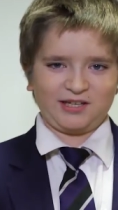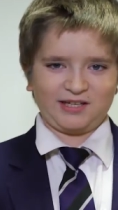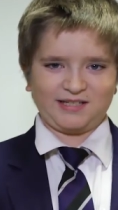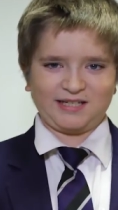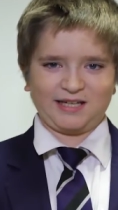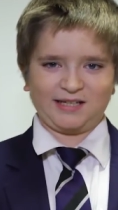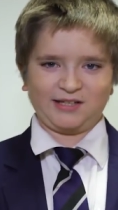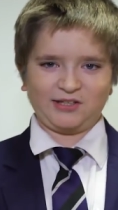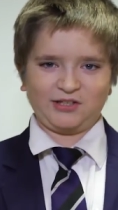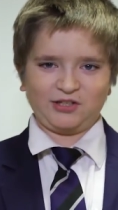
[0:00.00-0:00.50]
you
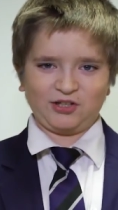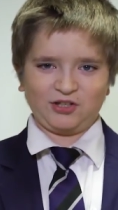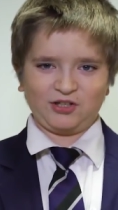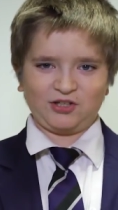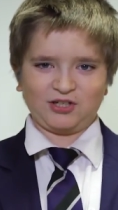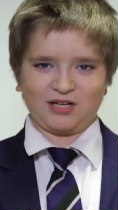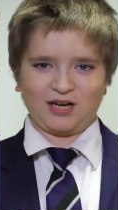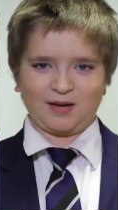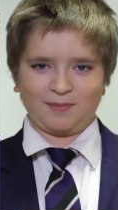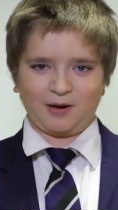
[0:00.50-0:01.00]
tell your
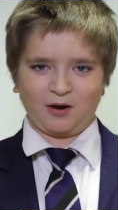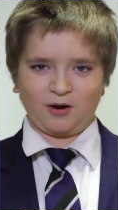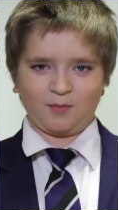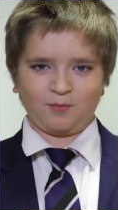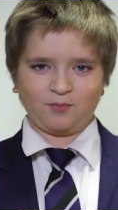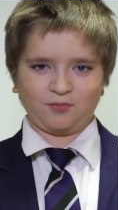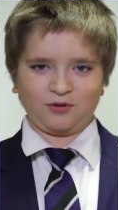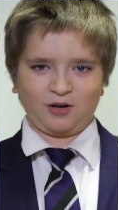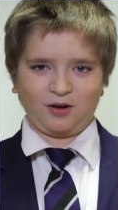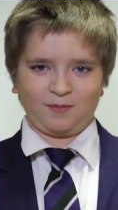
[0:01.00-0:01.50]
teacher about
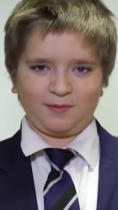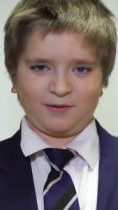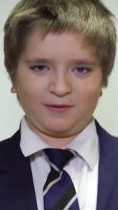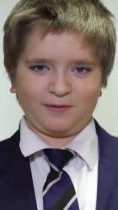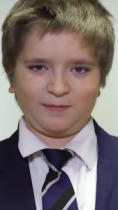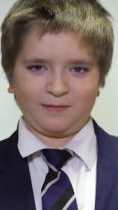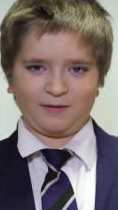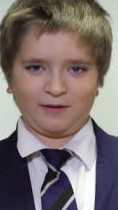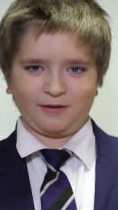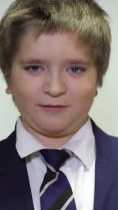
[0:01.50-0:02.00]
a
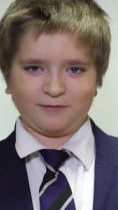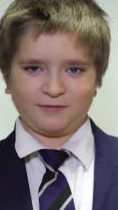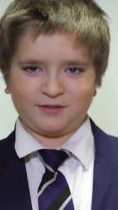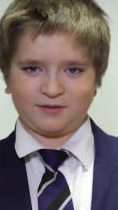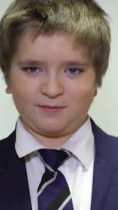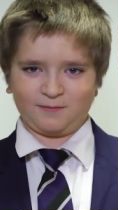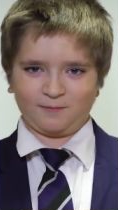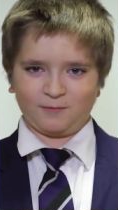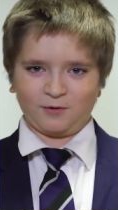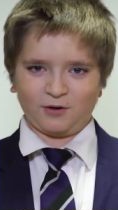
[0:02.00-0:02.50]
problem of
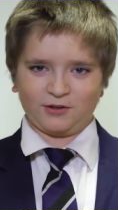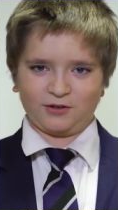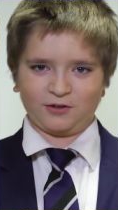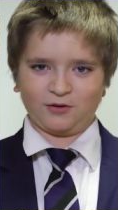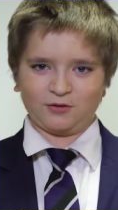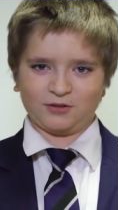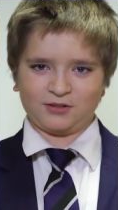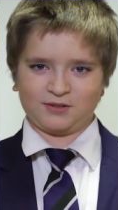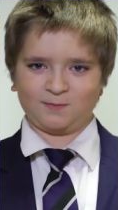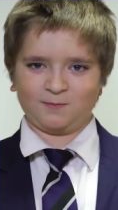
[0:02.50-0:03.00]

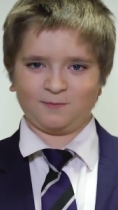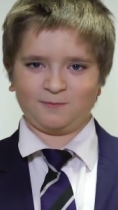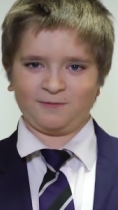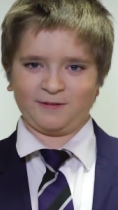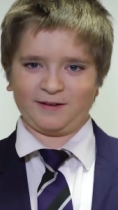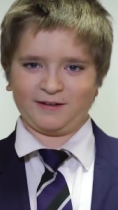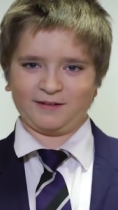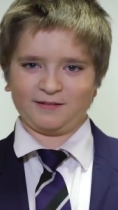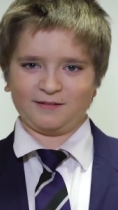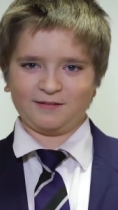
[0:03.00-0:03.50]
someone or
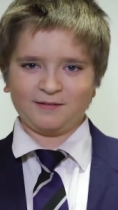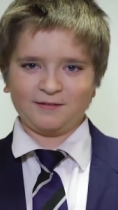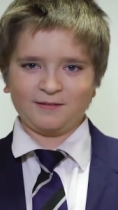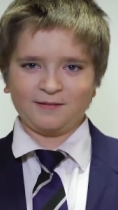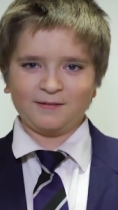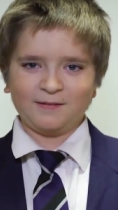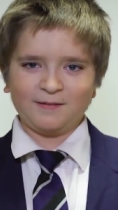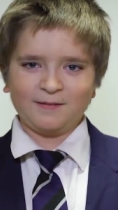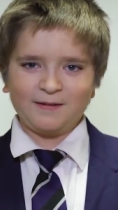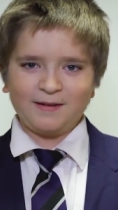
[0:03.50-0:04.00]
something
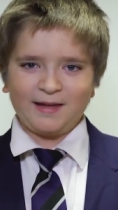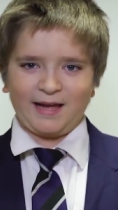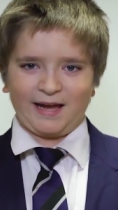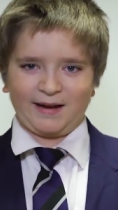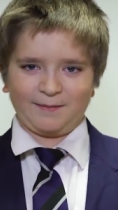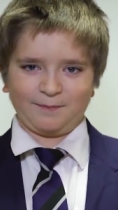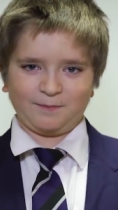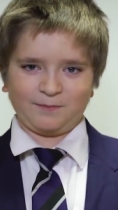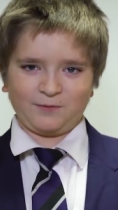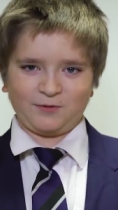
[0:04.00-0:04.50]

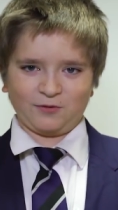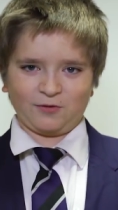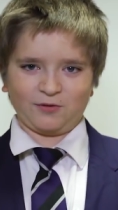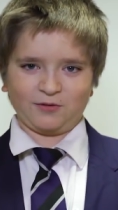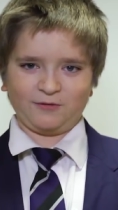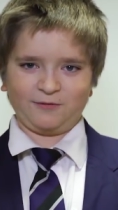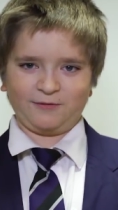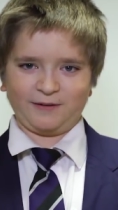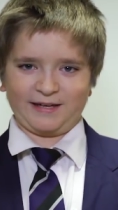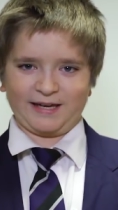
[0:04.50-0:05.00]
and
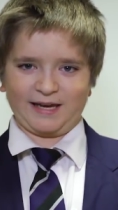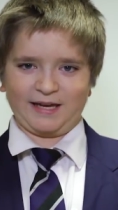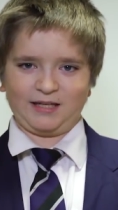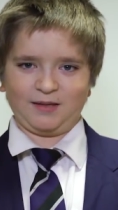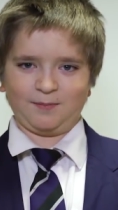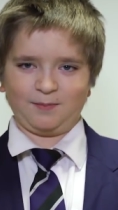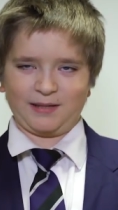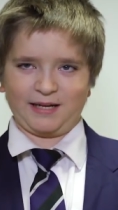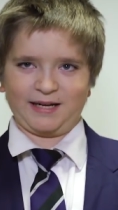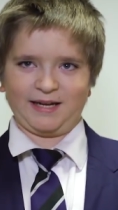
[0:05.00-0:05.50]
don't
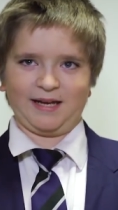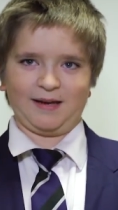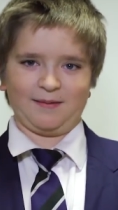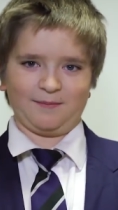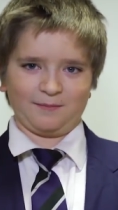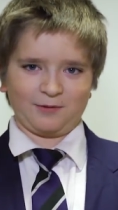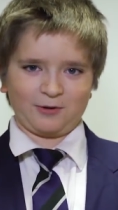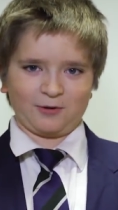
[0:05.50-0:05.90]
forget your Planet and